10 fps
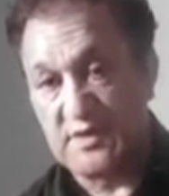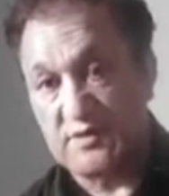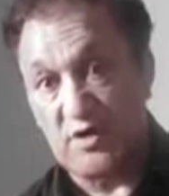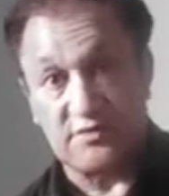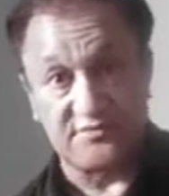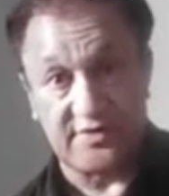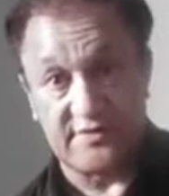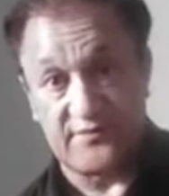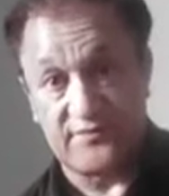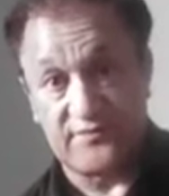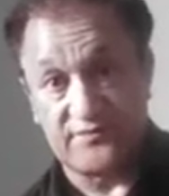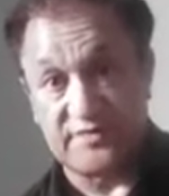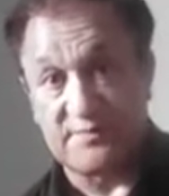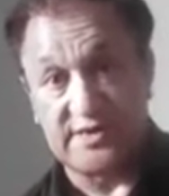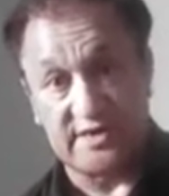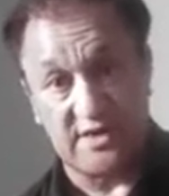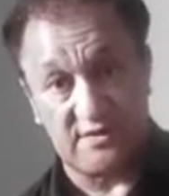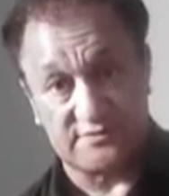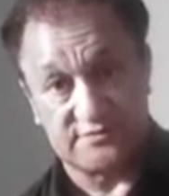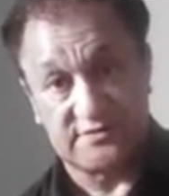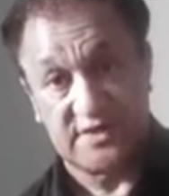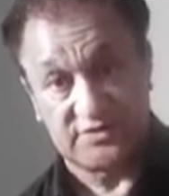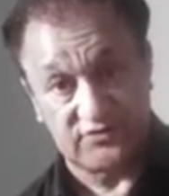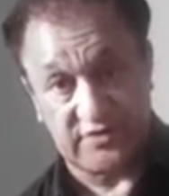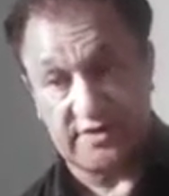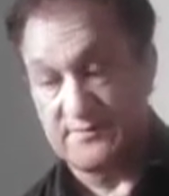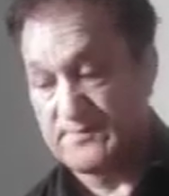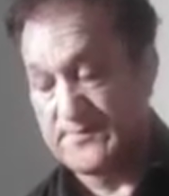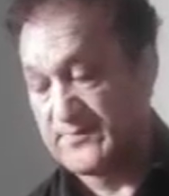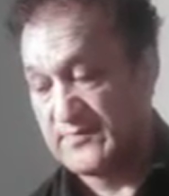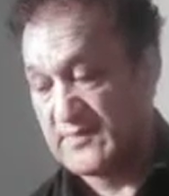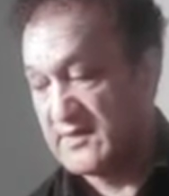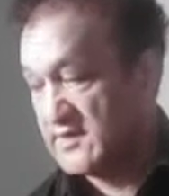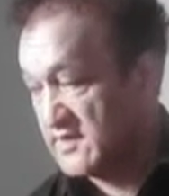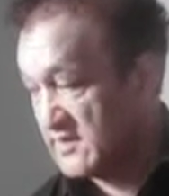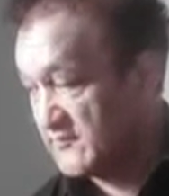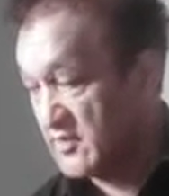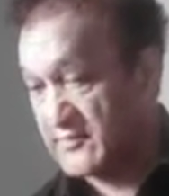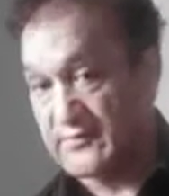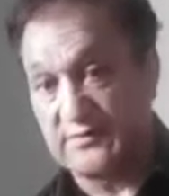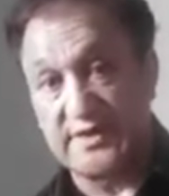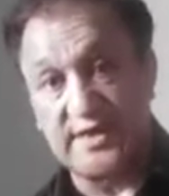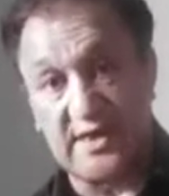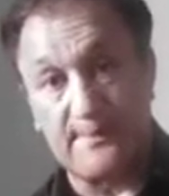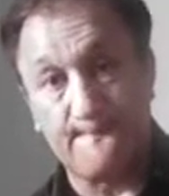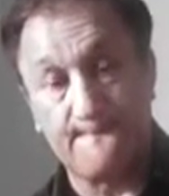got rid of the Manukau's history, and I've got it all here.